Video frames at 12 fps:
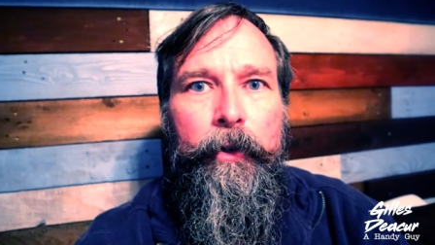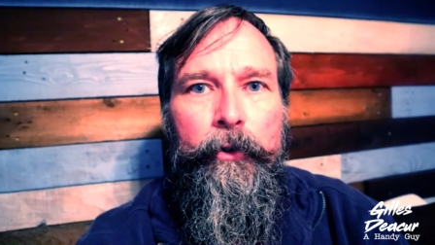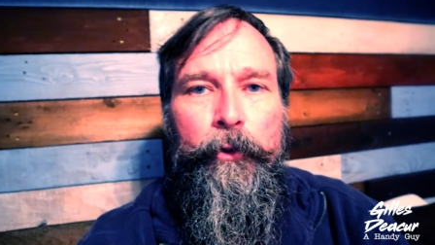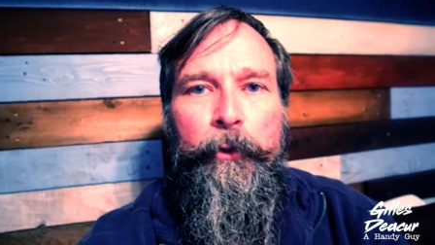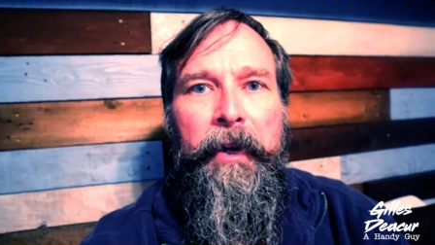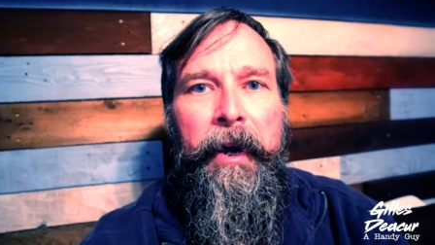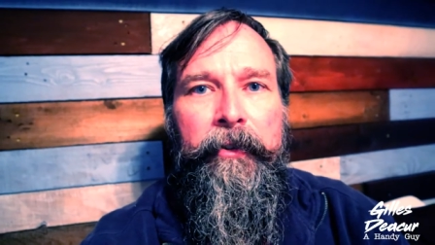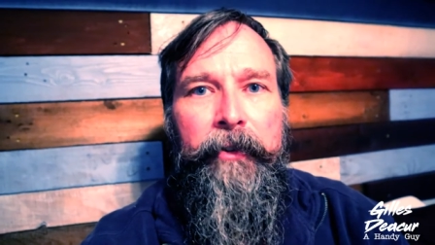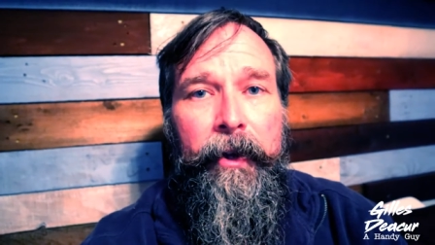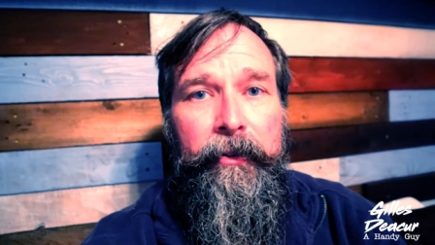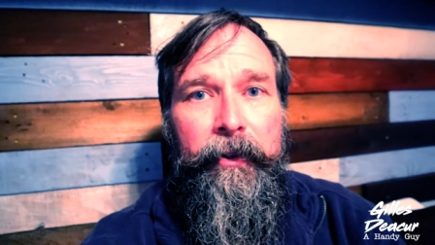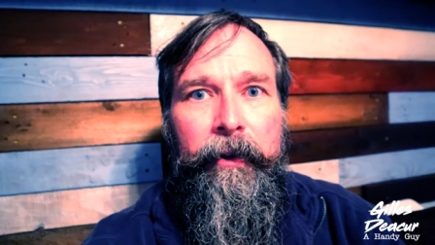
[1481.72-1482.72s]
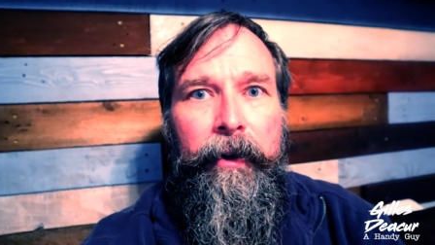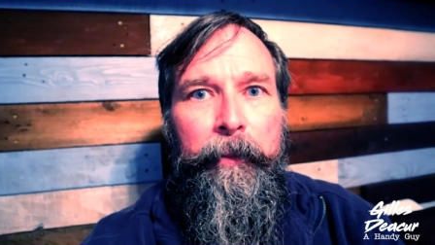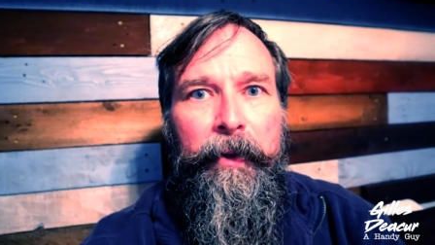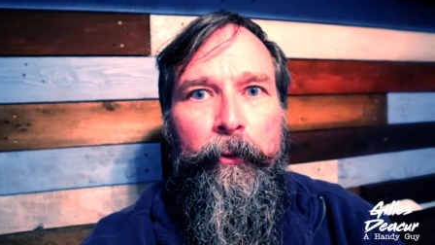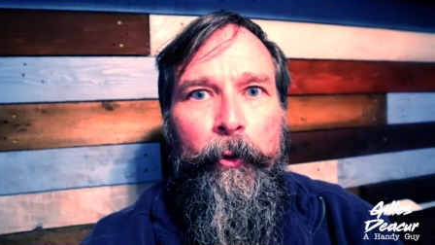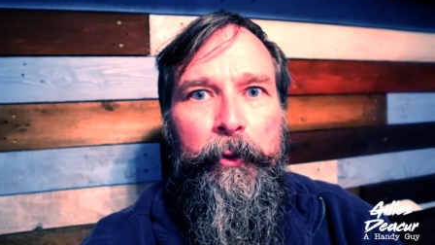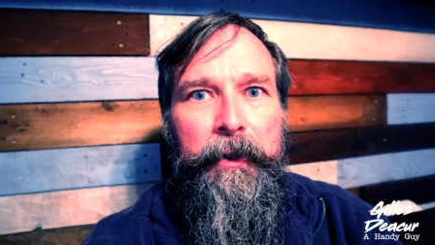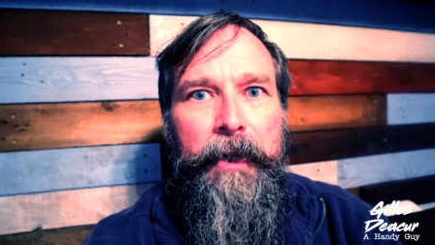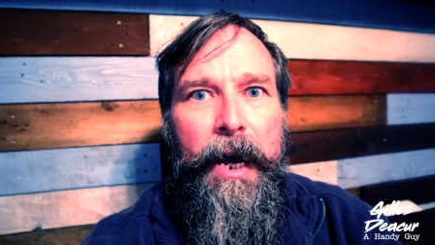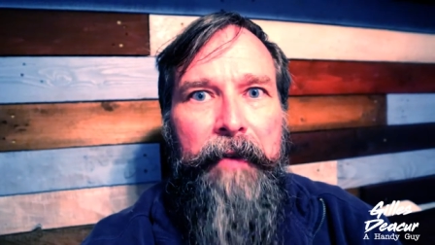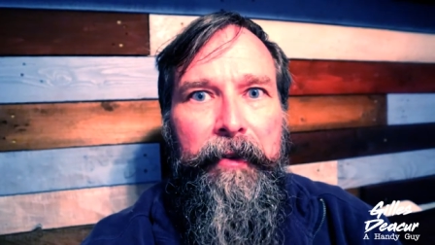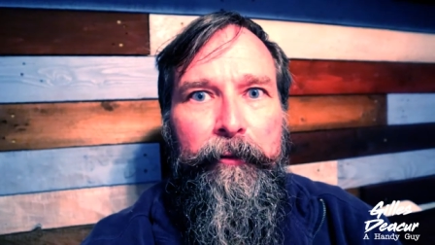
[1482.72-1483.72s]
So guys, that's how I've been roasting
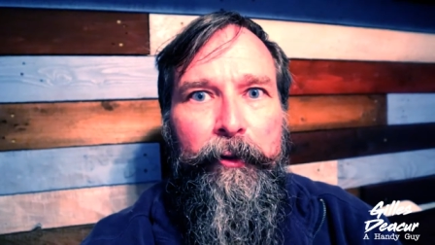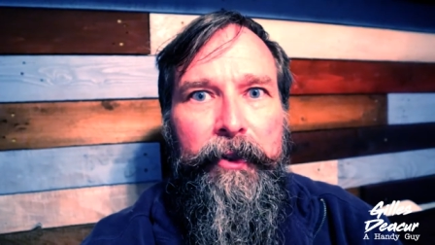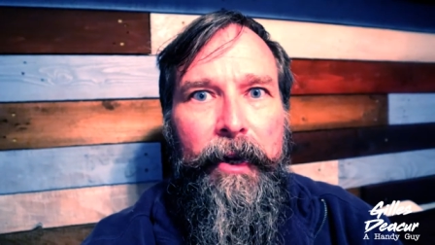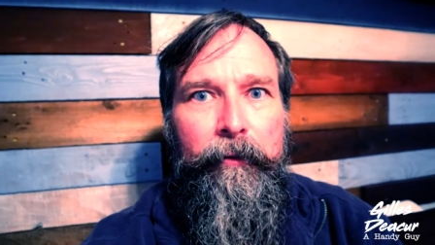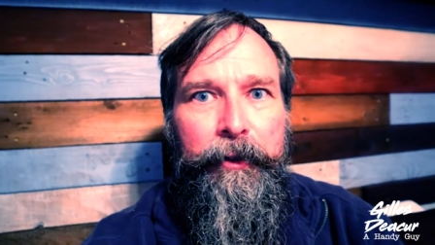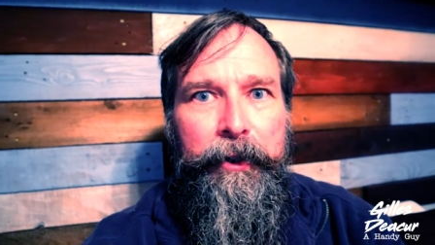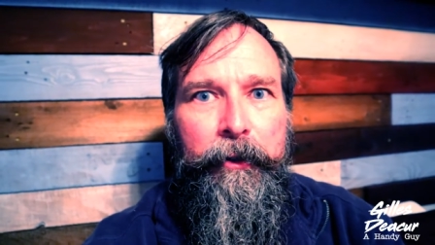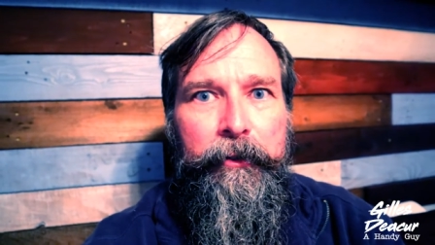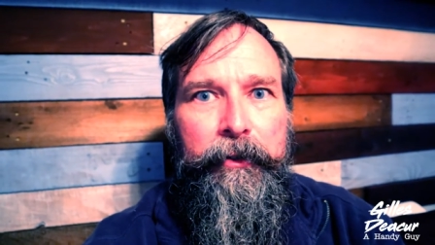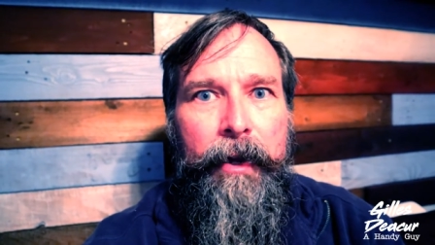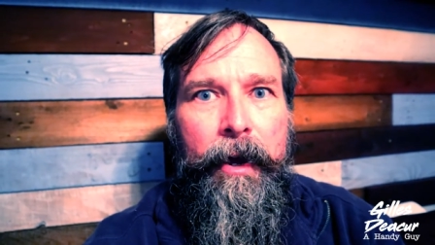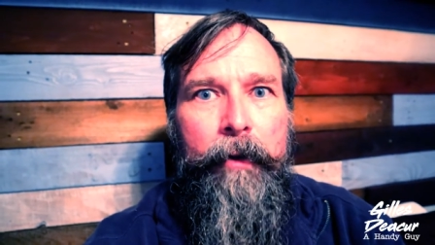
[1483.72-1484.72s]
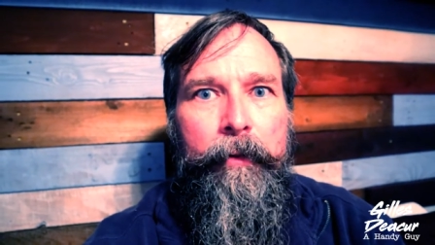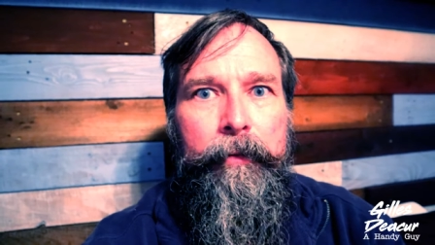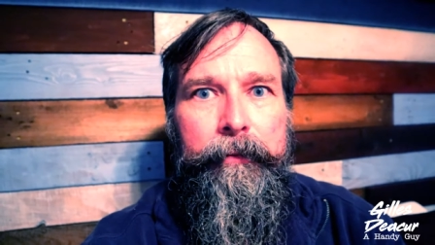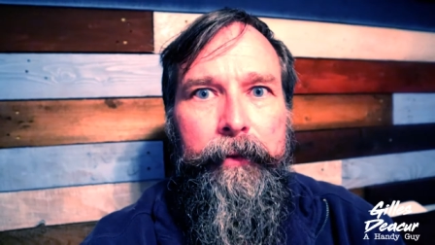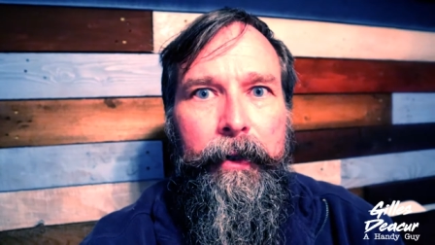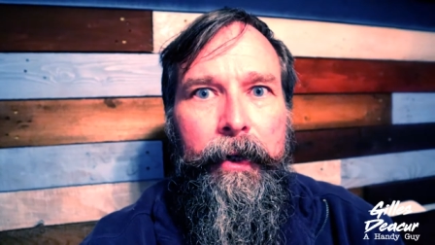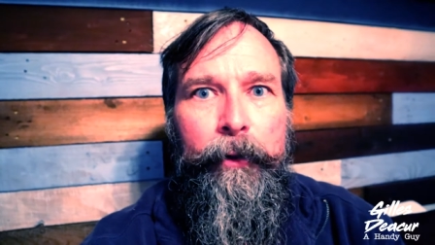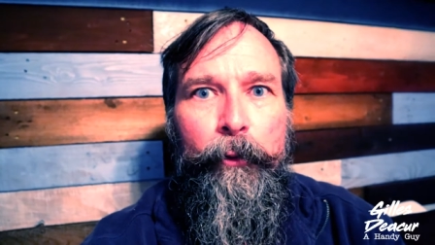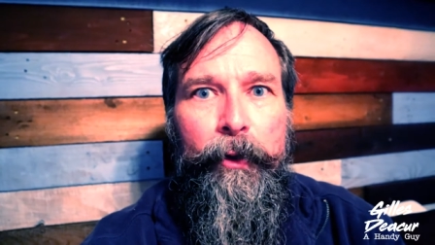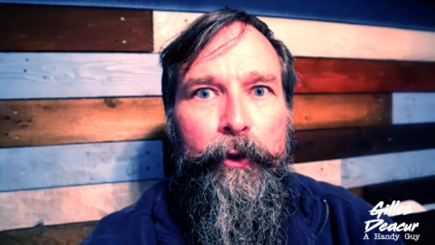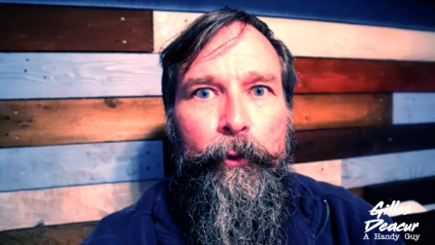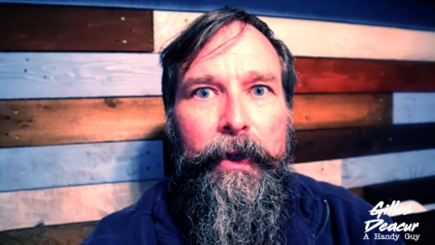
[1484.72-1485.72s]
coffee for several years now. Uh, it
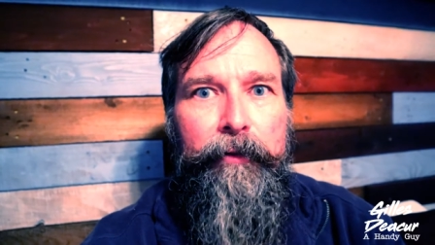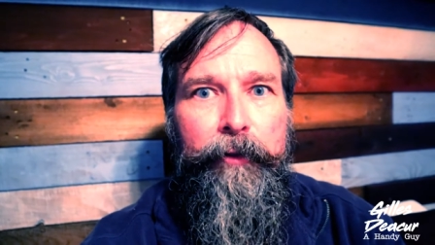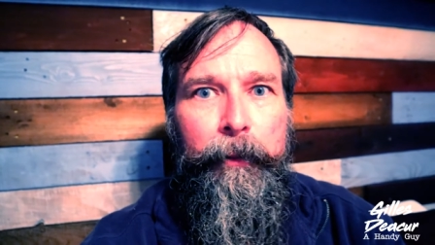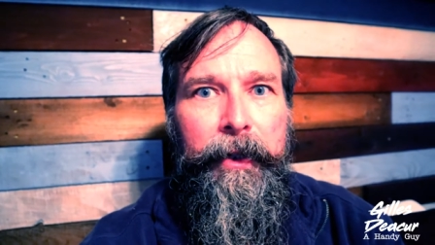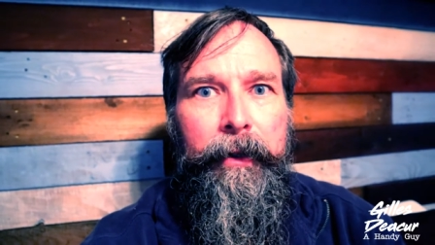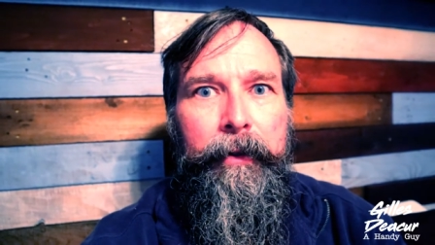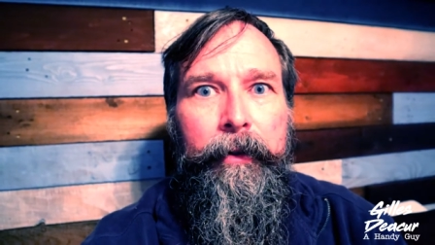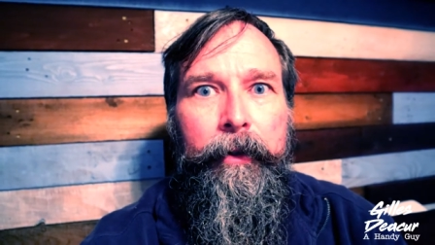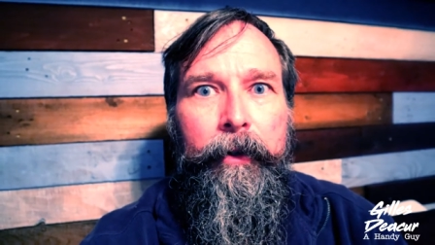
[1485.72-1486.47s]
works well for me.